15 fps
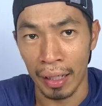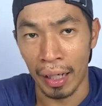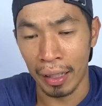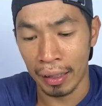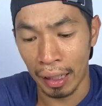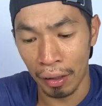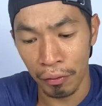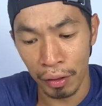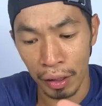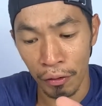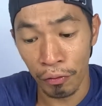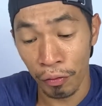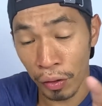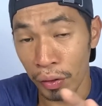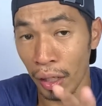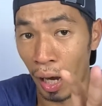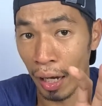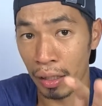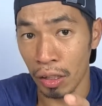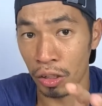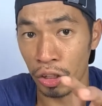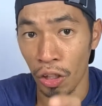I can't really feel the
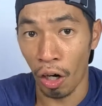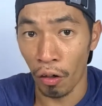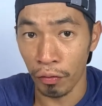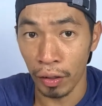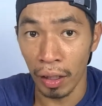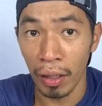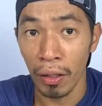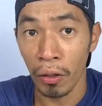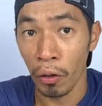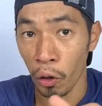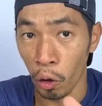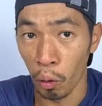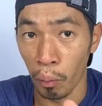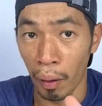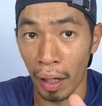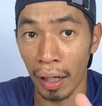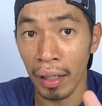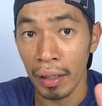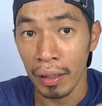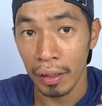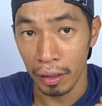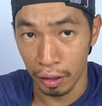energy of the Huma
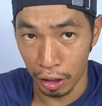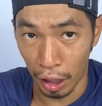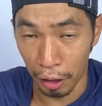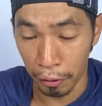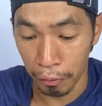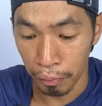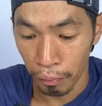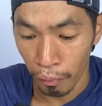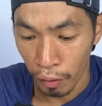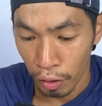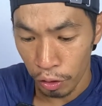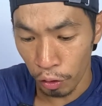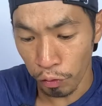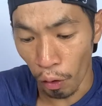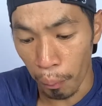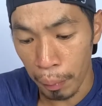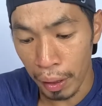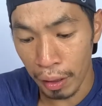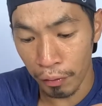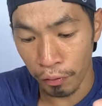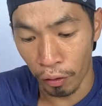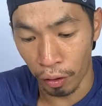Gel. So for
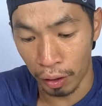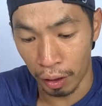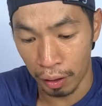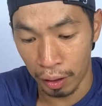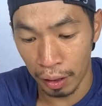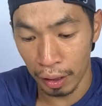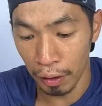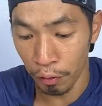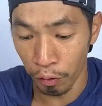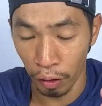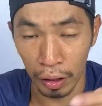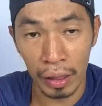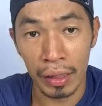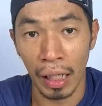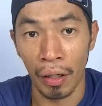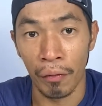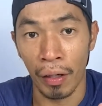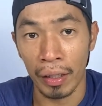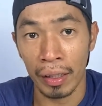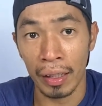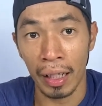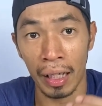me, for the tier for this, I
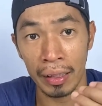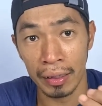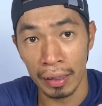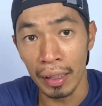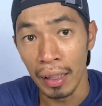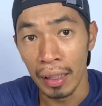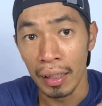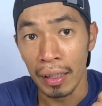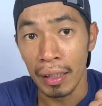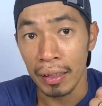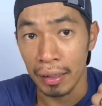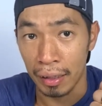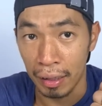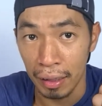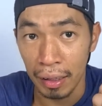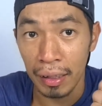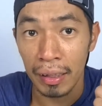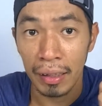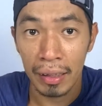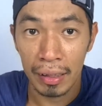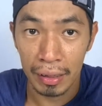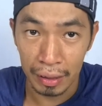rank it as a tier
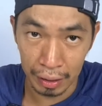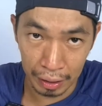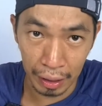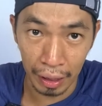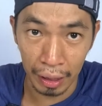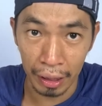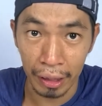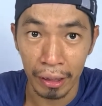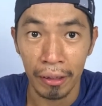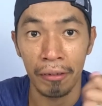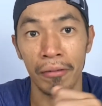C.